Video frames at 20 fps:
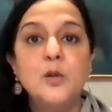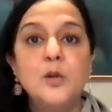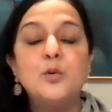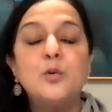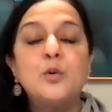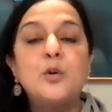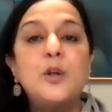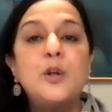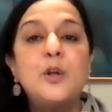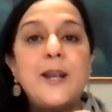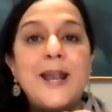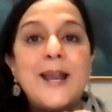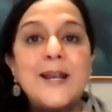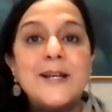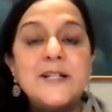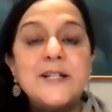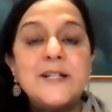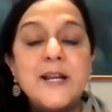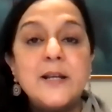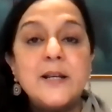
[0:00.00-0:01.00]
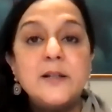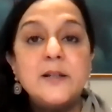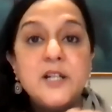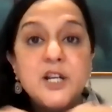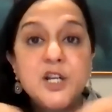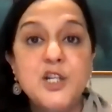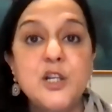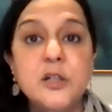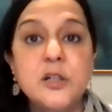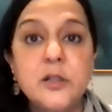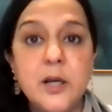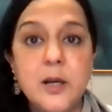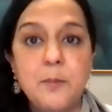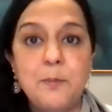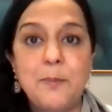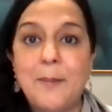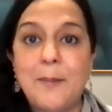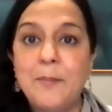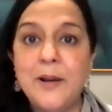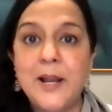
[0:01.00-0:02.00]
to creating digital
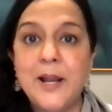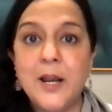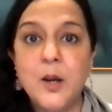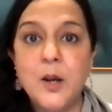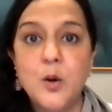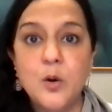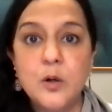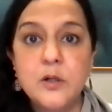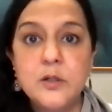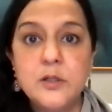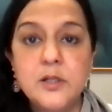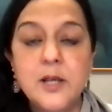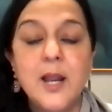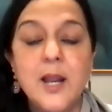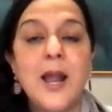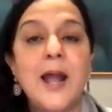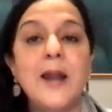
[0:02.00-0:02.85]
public goods,